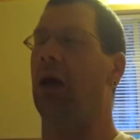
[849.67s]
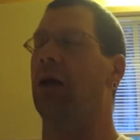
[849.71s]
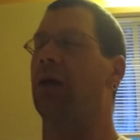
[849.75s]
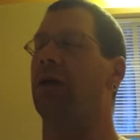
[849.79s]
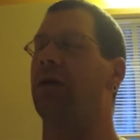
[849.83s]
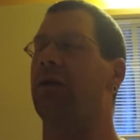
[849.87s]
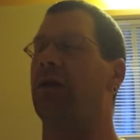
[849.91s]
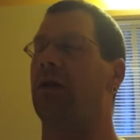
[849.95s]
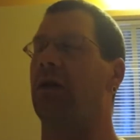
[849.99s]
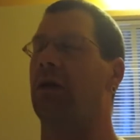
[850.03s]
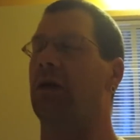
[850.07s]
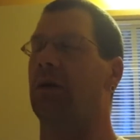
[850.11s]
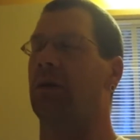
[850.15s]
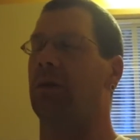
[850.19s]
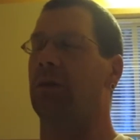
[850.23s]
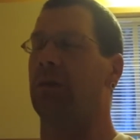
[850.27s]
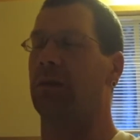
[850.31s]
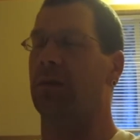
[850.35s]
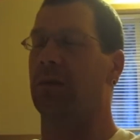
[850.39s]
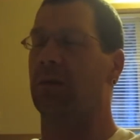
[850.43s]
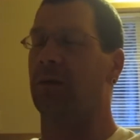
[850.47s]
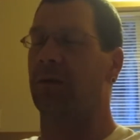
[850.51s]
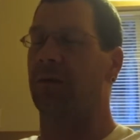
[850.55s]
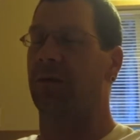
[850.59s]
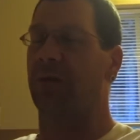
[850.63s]

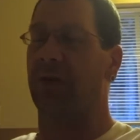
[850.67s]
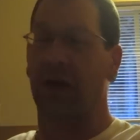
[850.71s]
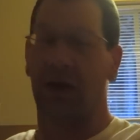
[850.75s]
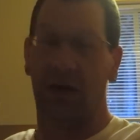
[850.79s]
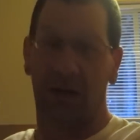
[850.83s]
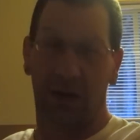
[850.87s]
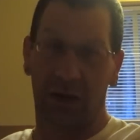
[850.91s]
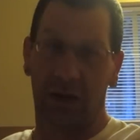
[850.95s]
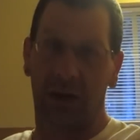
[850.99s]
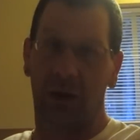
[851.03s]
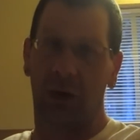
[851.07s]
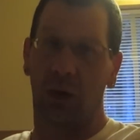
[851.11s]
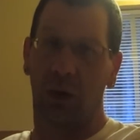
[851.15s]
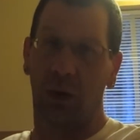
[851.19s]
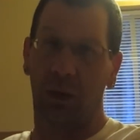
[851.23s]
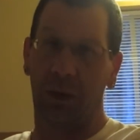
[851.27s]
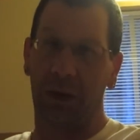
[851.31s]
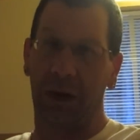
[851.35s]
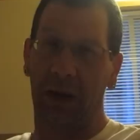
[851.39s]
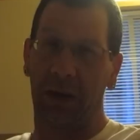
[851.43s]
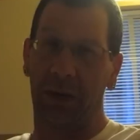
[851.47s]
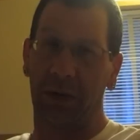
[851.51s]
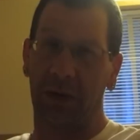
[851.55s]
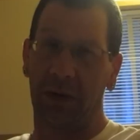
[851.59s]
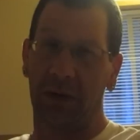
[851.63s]
some very cool
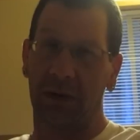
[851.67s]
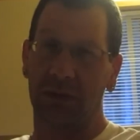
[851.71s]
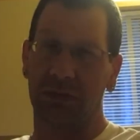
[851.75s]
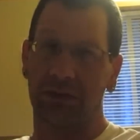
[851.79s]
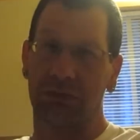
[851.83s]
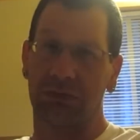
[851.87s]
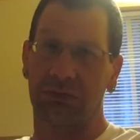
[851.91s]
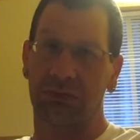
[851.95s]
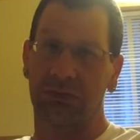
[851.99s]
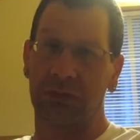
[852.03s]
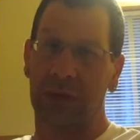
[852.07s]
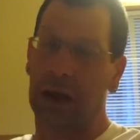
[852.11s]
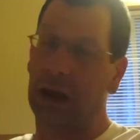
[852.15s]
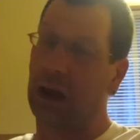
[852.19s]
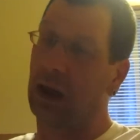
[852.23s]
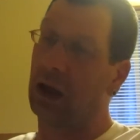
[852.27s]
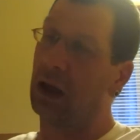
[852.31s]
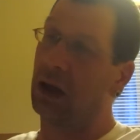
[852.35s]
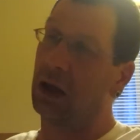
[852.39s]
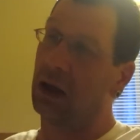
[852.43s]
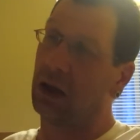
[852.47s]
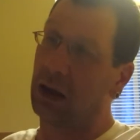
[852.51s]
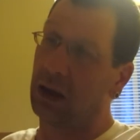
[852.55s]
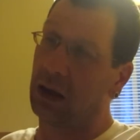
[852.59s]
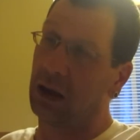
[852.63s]
people
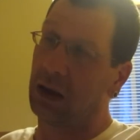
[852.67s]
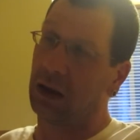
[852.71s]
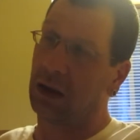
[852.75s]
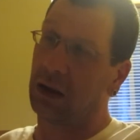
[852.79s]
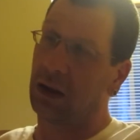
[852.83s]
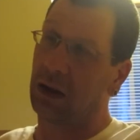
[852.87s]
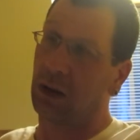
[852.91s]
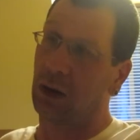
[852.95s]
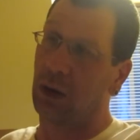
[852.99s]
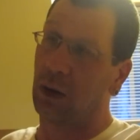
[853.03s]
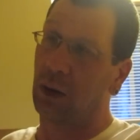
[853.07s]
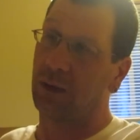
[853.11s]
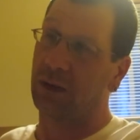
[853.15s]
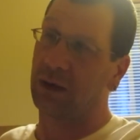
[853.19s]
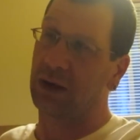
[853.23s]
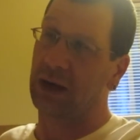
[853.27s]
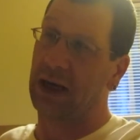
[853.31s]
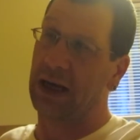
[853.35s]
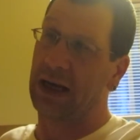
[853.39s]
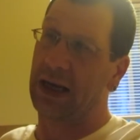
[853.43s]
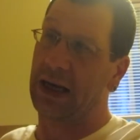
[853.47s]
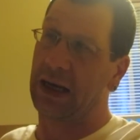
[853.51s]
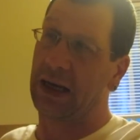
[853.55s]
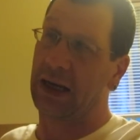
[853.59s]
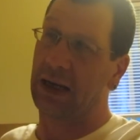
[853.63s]
over
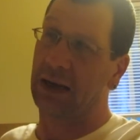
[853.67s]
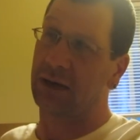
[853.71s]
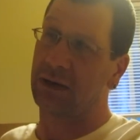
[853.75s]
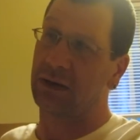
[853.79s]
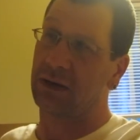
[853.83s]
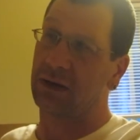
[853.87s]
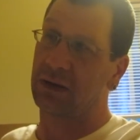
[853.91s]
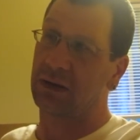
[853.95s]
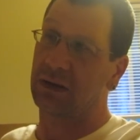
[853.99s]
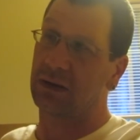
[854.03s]
at